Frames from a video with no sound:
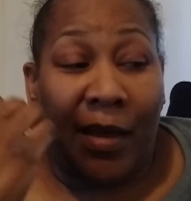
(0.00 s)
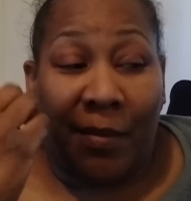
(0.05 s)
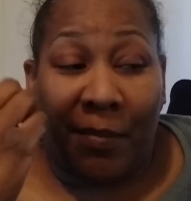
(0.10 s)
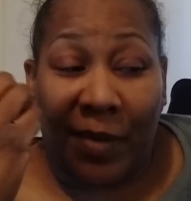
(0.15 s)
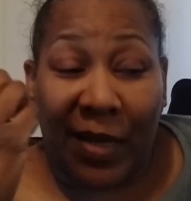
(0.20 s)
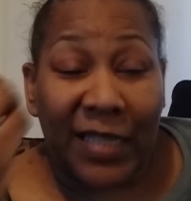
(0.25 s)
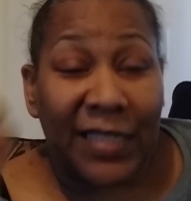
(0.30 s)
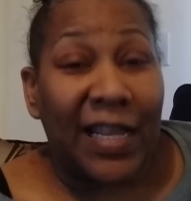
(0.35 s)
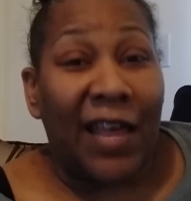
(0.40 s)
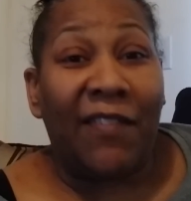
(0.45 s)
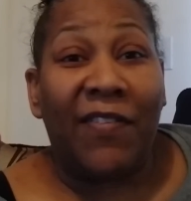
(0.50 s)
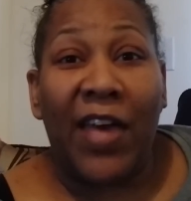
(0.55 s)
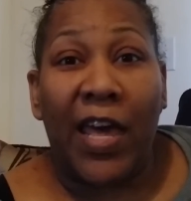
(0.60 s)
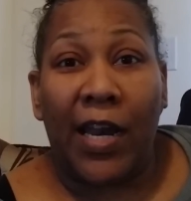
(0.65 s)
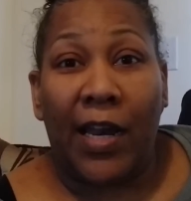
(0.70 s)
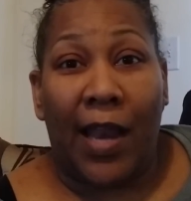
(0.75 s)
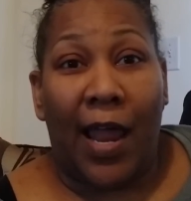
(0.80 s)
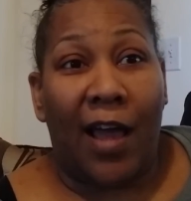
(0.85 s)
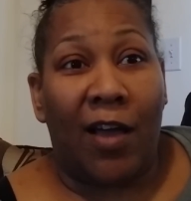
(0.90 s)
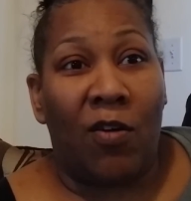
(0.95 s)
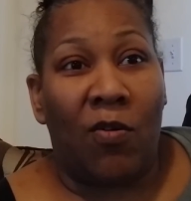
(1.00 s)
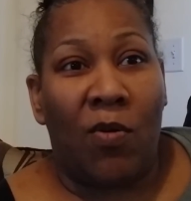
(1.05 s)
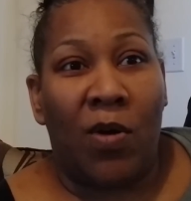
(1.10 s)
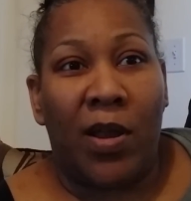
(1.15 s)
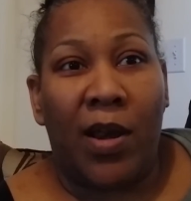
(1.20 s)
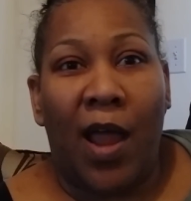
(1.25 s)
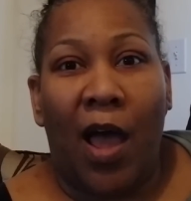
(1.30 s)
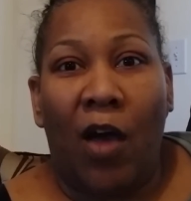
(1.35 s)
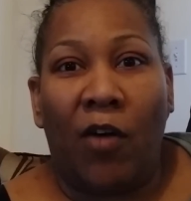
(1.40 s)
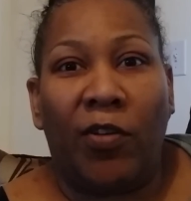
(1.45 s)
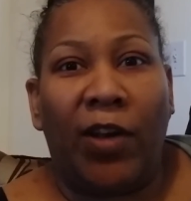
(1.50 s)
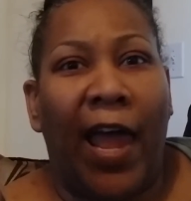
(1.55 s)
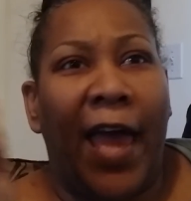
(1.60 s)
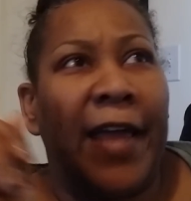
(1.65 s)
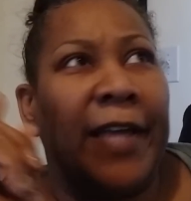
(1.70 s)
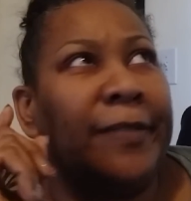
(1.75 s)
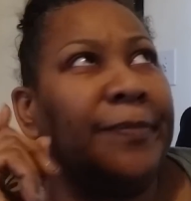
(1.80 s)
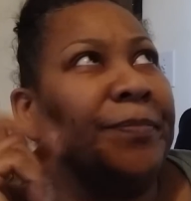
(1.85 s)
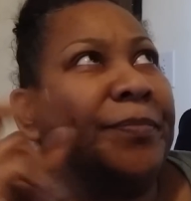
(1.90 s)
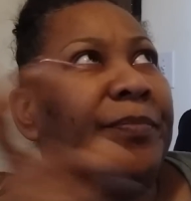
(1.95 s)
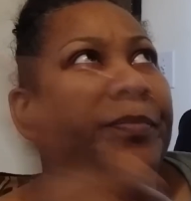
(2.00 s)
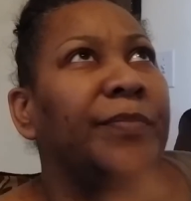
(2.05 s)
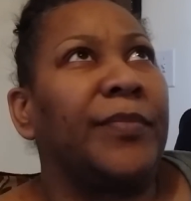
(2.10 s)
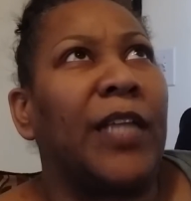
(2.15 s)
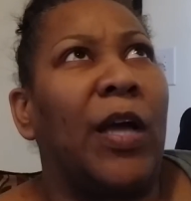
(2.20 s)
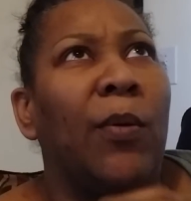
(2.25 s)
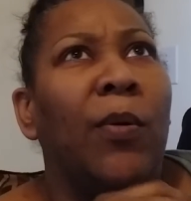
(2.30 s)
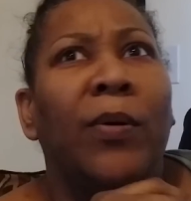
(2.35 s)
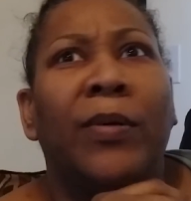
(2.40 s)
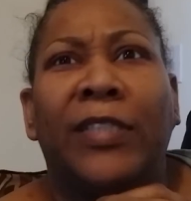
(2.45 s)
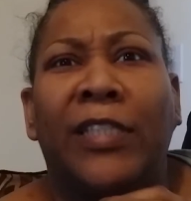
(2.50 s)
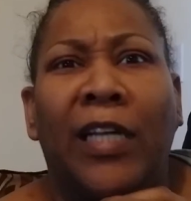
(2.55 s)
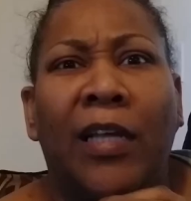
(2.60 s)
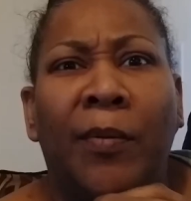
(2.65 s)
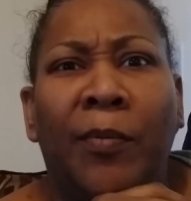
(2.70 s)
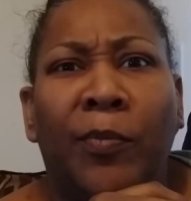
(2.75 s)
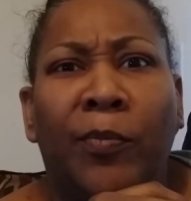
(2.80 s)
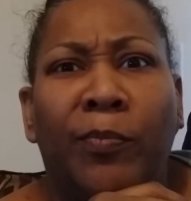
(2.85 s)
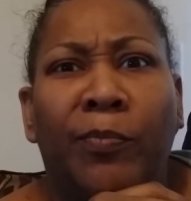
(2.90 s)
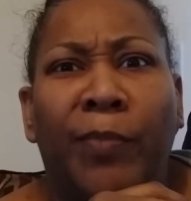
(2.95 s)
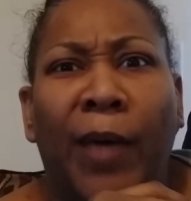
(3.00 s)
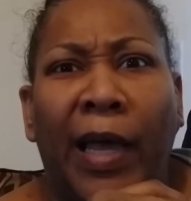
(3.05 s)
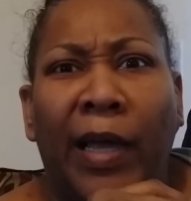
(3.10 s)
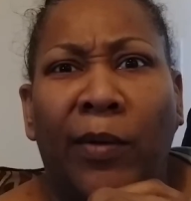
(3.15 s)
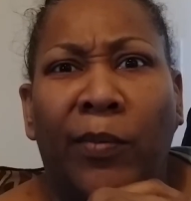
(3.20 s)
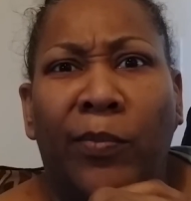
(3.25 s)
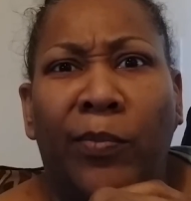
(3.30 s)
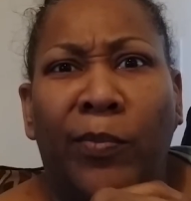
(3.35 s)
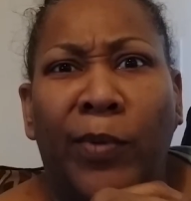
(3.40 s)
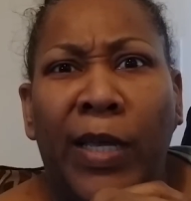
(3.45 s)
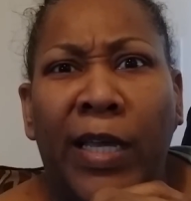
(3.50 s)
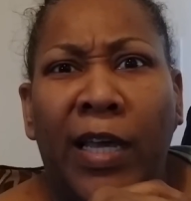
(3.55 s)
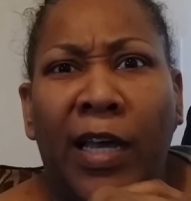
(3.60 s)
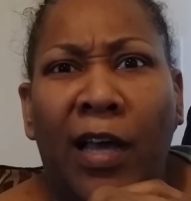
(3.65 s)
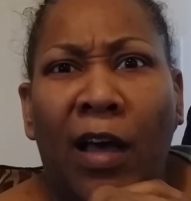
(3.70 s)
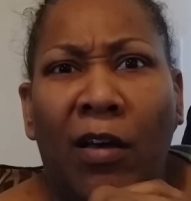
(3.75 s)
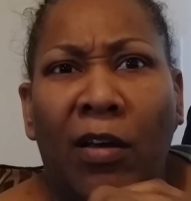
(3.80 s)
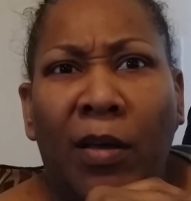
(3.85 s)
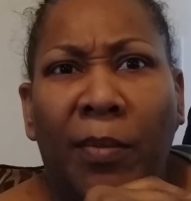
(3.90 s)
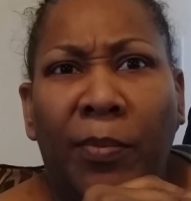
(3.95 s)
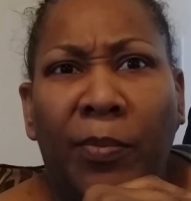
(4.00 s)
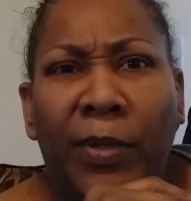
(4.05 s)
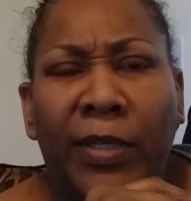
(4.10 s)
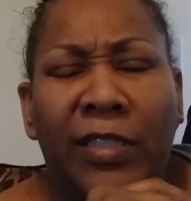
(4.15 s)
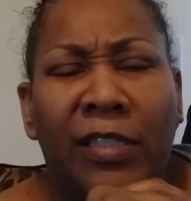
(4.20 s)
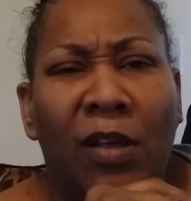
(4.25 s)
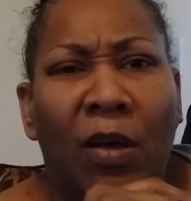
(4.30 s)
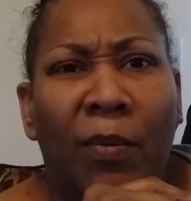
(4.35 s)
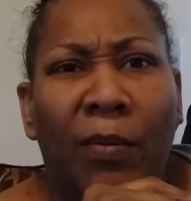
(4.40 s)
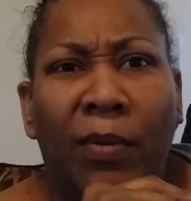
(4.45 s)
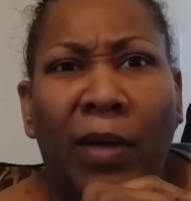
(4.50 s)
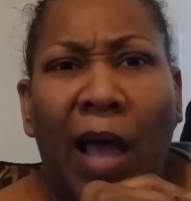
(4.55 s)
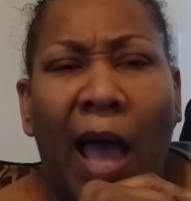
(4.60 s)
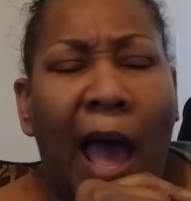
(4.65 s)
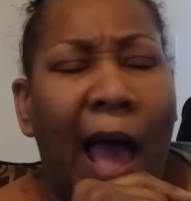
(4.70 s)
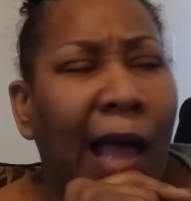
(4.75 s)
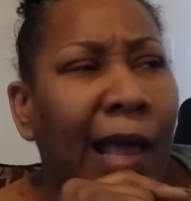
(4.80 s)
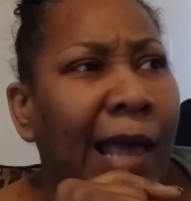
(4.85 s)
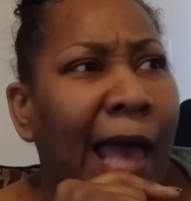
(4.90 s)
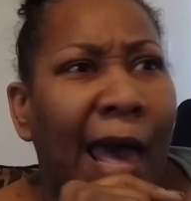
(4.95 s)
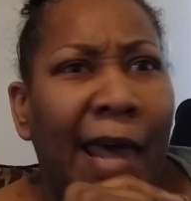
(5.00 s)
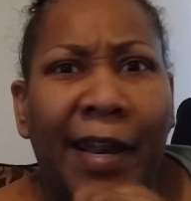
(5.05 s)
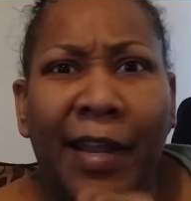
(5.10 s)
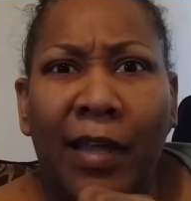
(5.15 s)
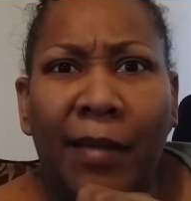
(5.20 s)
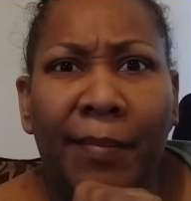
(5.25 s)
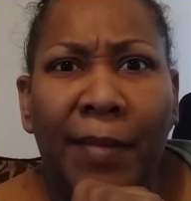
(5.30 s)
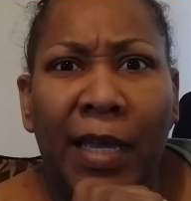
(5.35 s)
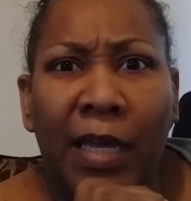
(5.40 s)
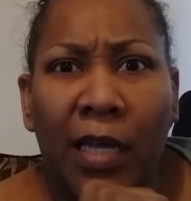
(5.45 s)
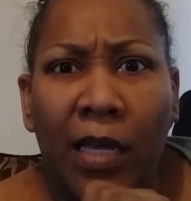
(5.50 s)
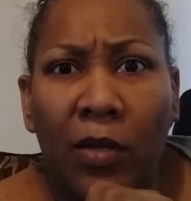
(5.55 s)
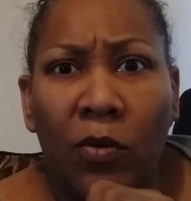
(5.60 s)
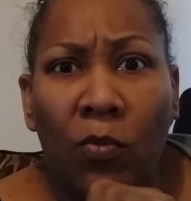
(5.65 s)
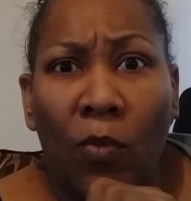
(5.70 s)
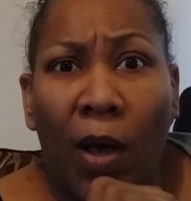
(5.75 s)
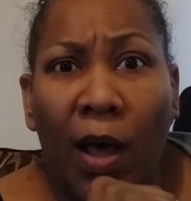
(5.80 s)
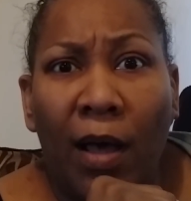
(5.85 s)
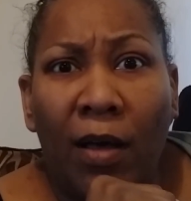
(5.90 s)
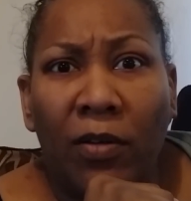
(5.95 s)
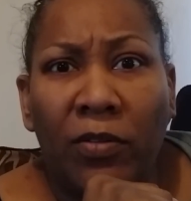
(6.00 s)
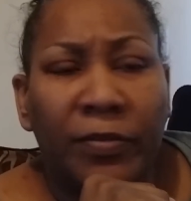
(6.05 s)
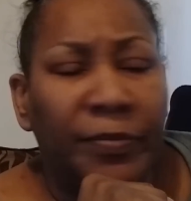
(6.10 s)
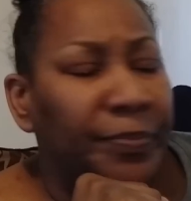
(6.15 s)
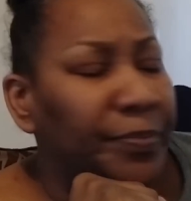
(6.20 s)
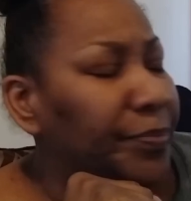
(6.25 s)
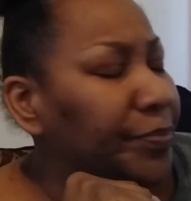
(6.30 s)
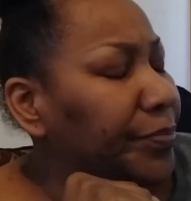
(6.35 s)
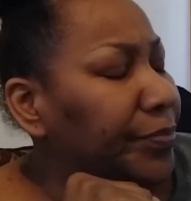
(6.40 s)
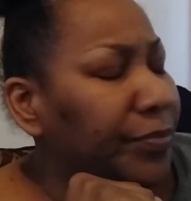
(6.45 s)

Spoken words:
Because I've had a lot going on. Like, who was it? A week ago, a couple weeks ago, where I got up and couldn't walk.